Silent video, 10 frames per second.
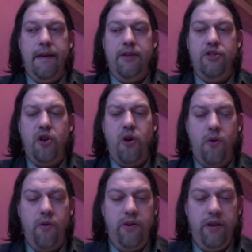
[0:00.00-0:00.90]
So
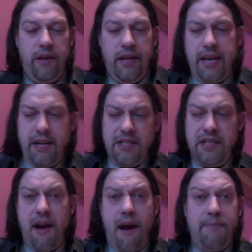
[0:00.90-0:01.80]
here's
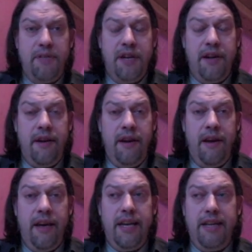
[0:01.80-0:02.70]
the option.
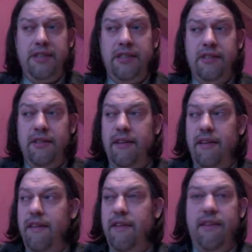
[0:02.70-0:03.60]
Here's
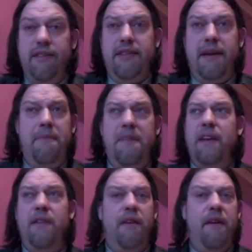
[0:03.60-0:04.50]

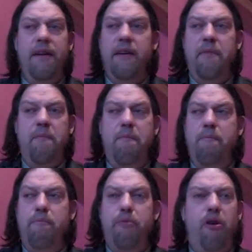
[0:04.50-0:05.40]
something
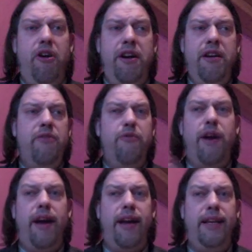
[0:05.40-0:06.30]
born
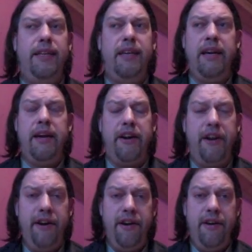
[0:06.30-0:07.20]
right here.
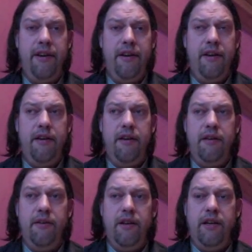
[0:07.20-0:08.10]

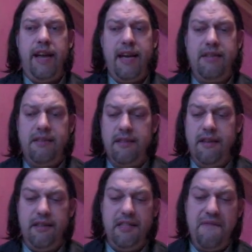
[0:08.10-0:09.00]
It has
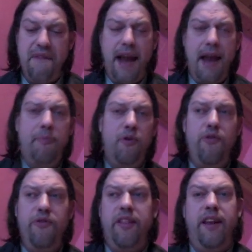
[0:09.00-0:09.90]
developed
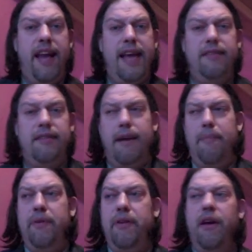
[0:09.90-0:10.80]
over the last
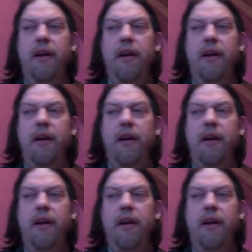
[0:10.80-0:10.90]
couple